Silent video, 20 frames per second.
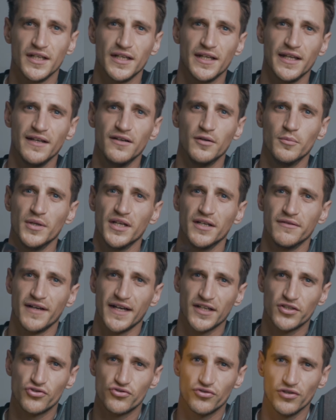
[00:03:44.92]
A little bit of
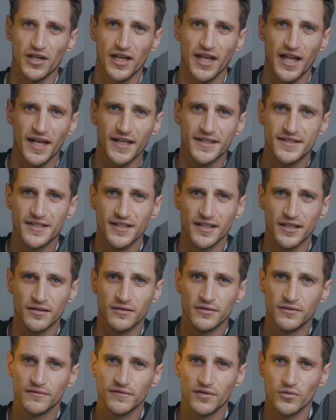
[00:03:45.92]
extra lighting
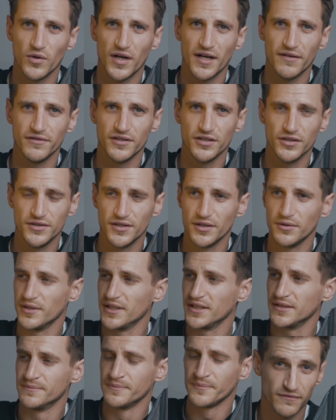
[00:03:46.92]
for whatever you're
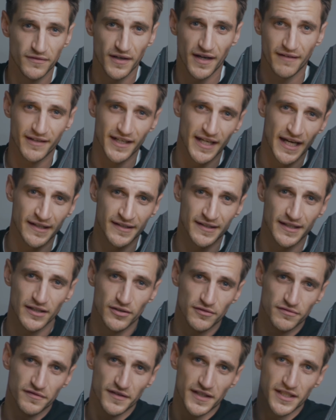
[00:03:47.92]
doing. Very handy
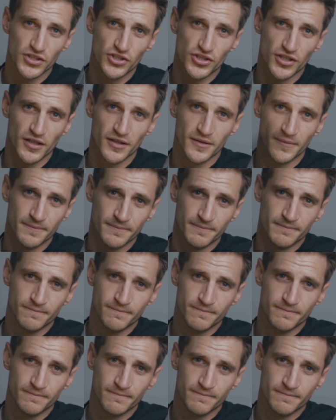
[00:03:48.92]
little feature.